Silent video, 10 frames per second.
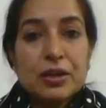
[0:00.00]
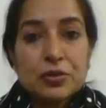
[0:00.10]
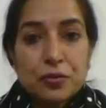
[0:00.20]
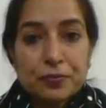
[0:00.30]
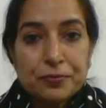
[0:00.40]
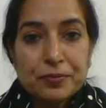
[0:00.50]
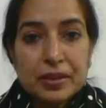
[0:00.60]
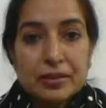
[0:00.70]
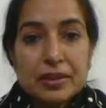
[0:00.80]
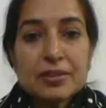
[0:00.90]
So
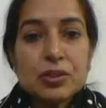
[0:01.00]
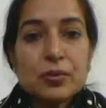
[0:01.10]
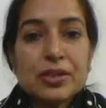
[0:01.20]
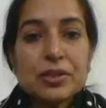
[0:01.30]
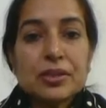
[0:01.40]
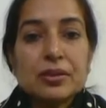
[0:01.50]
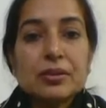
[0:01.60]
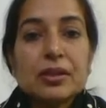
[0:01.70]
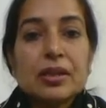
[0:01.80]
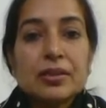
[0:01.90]
with this
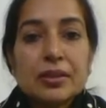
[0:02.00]
question,